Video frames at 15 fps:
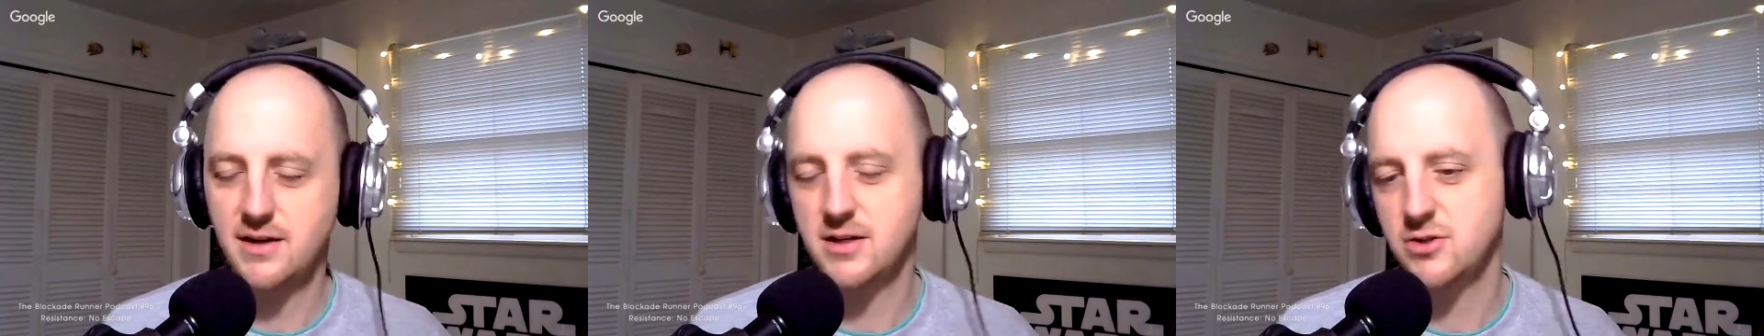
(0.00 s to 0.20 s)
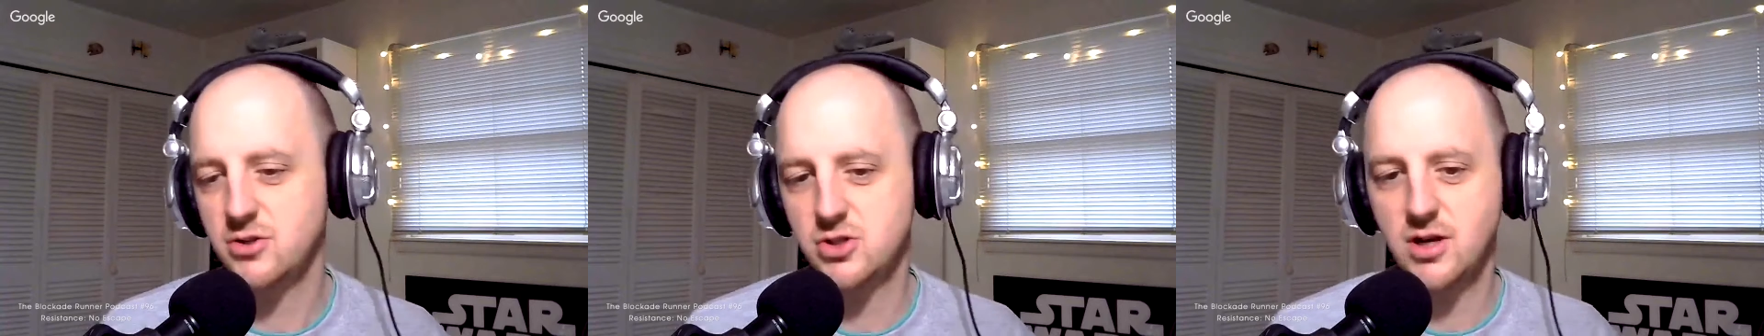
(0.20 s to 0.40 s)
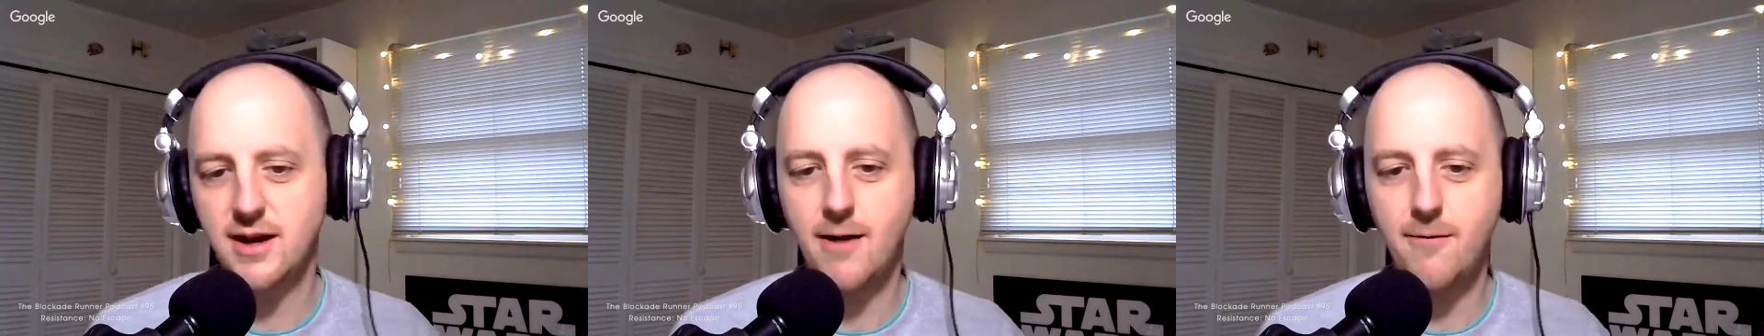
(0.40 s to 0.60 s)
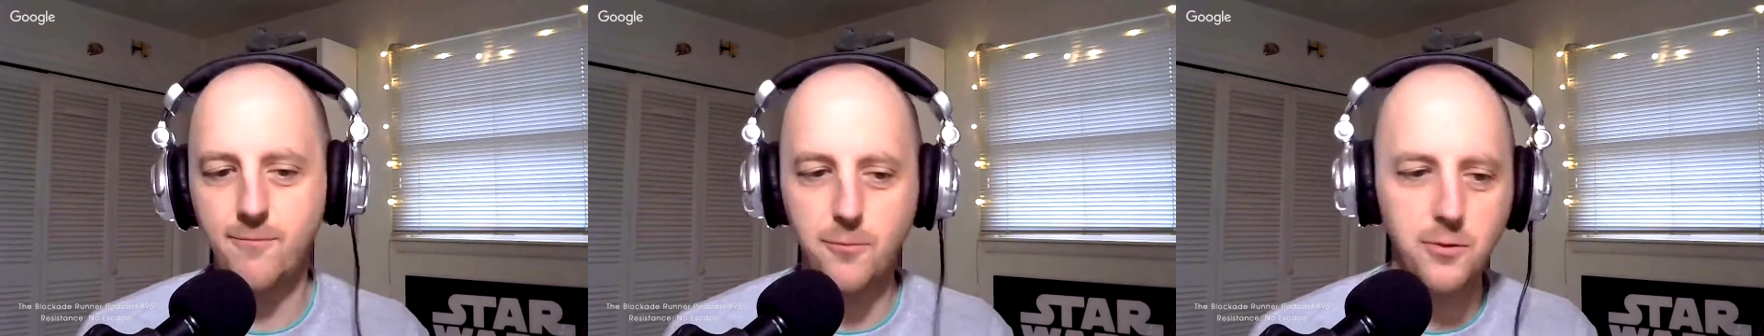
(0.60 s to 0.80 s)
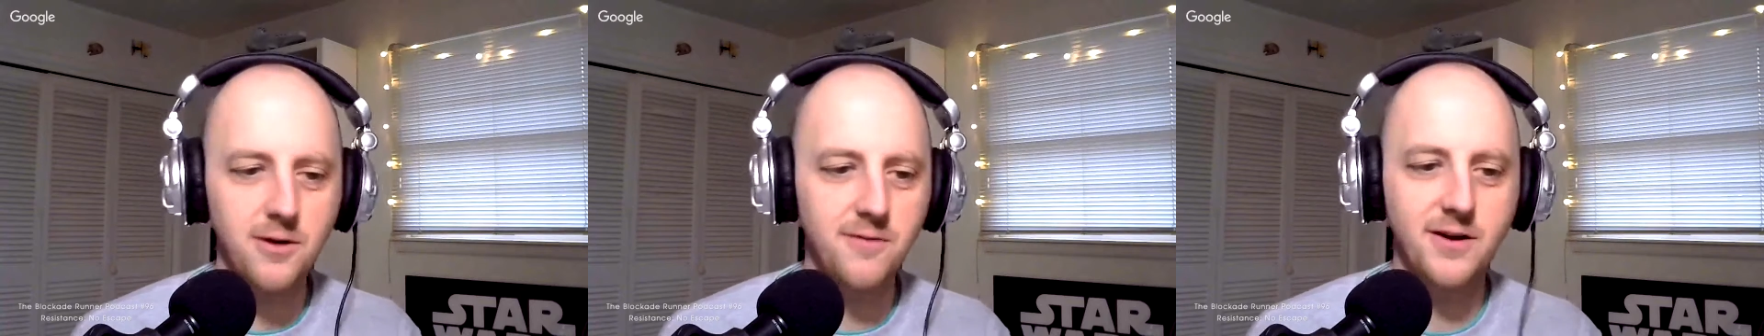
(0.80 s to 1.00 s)
They just took out
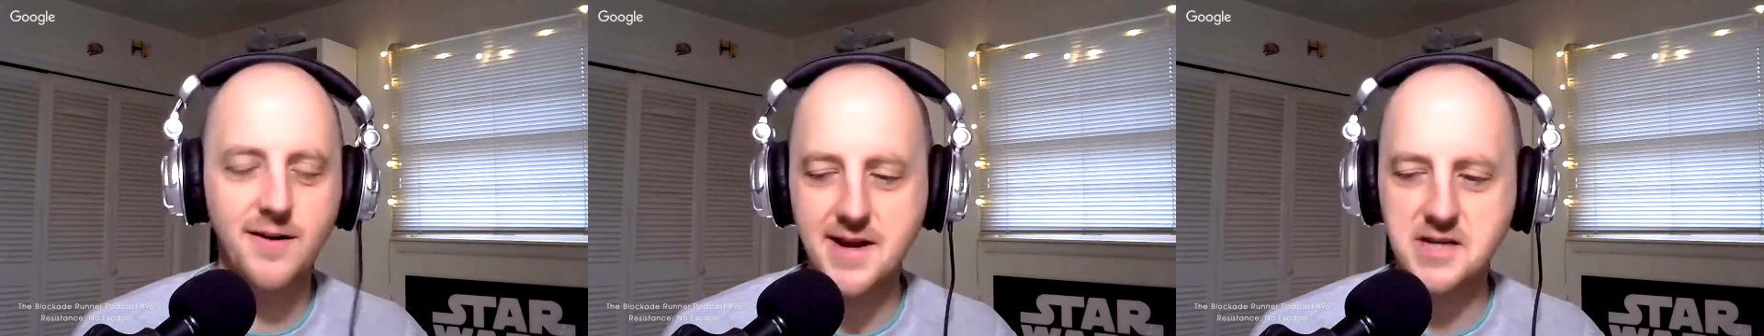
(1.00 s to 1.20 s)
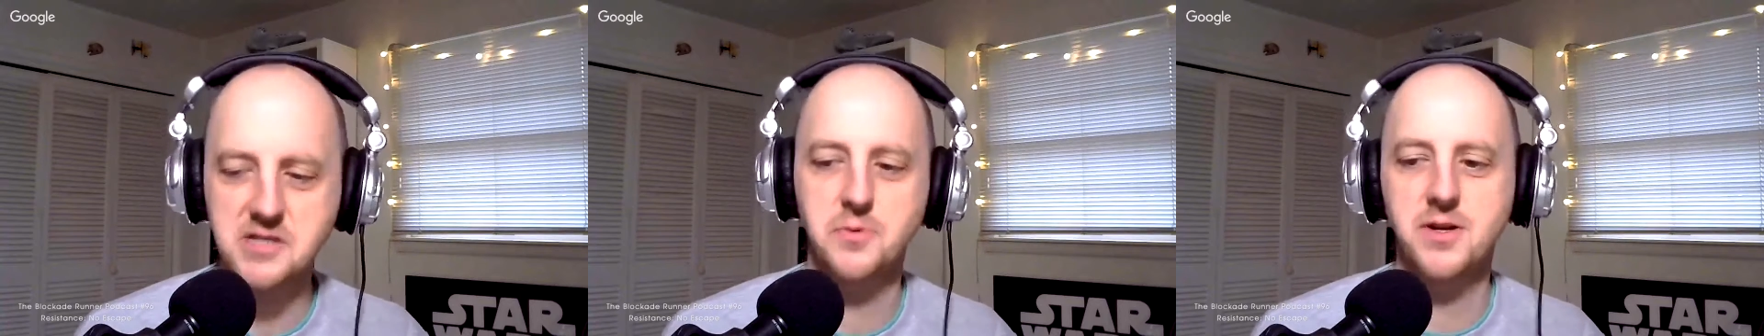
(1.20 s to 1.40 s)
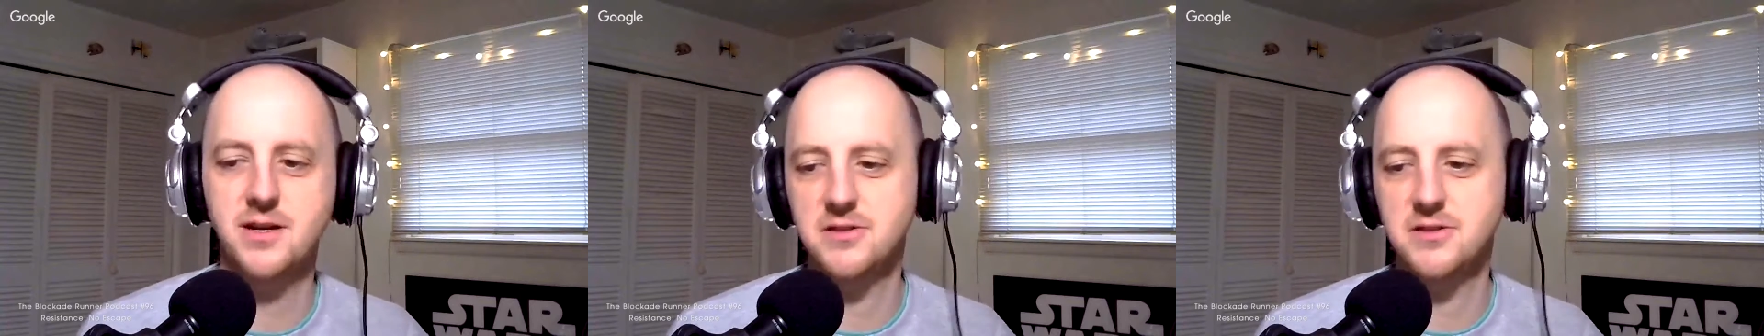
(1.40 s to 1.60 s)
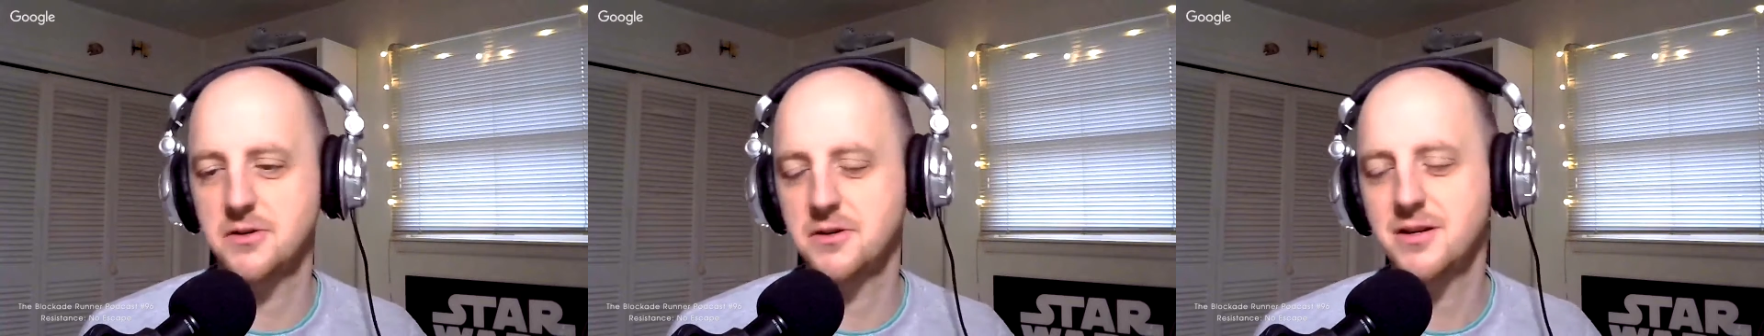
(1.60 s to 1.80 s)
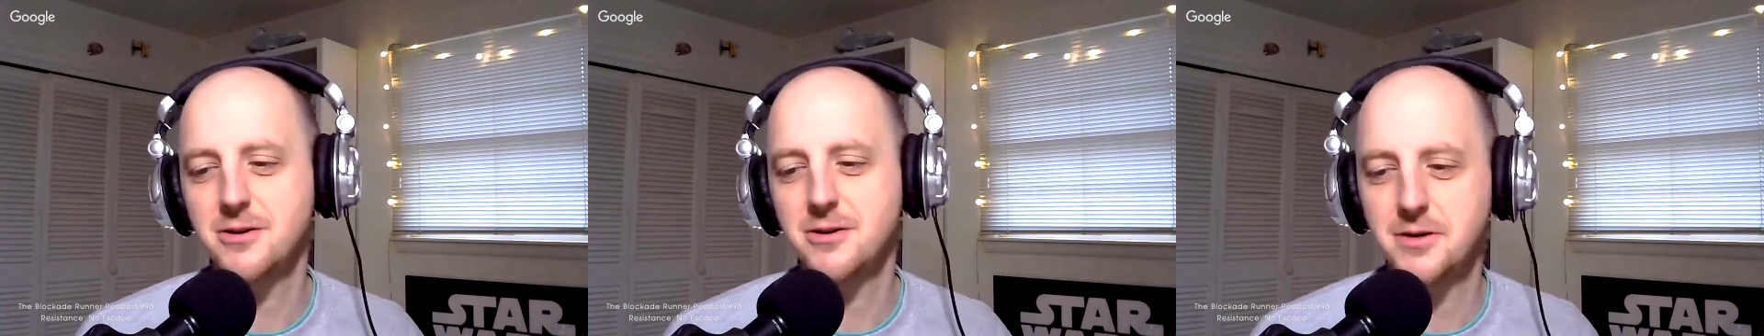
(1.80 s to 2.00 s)
4 of our X-wings,
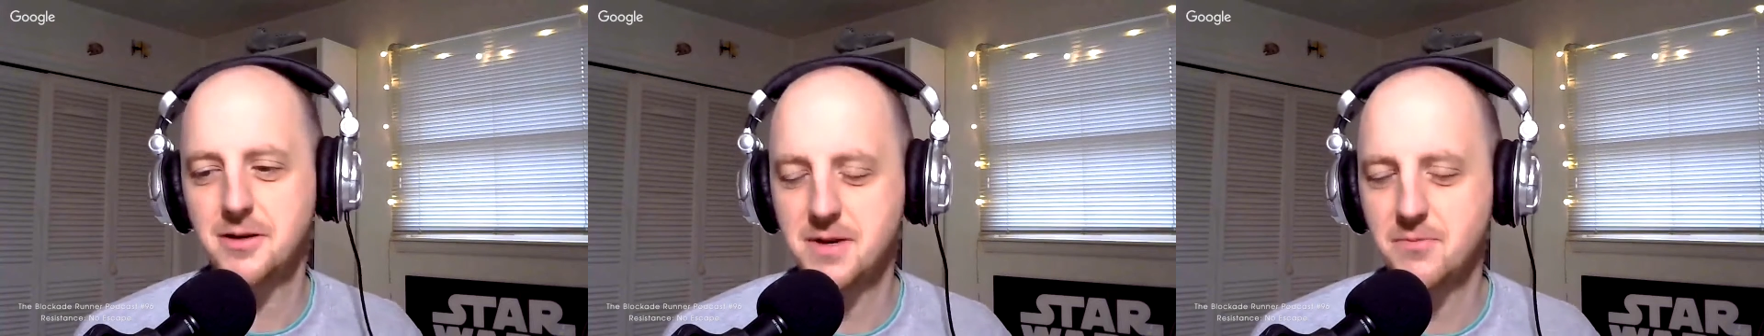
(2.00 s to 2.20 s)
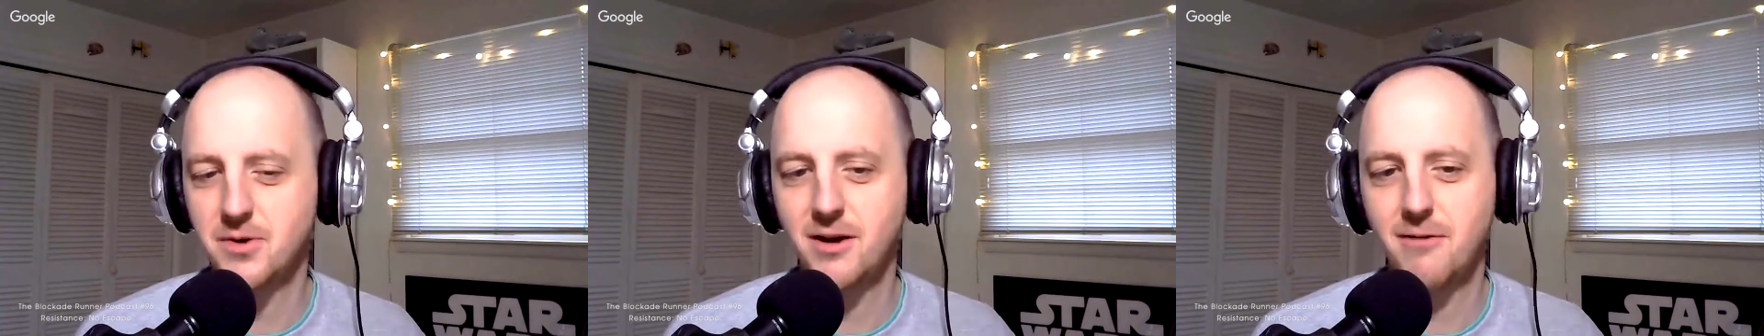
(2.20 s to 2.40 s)
or you know what I mean.